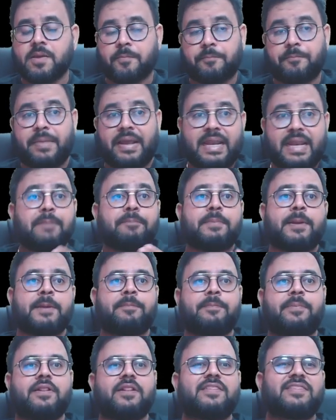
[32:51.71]
Many
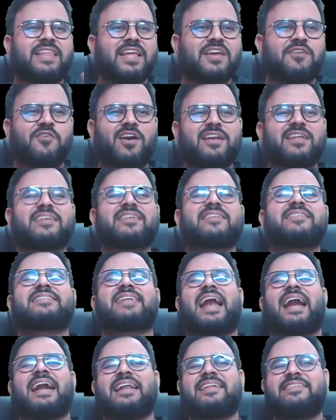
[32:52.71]
people think what
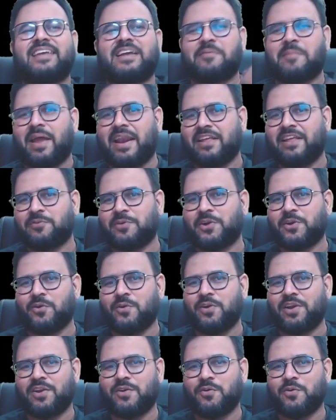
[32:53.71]
strategic management
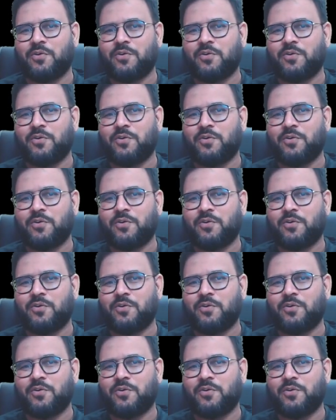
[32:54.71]
only,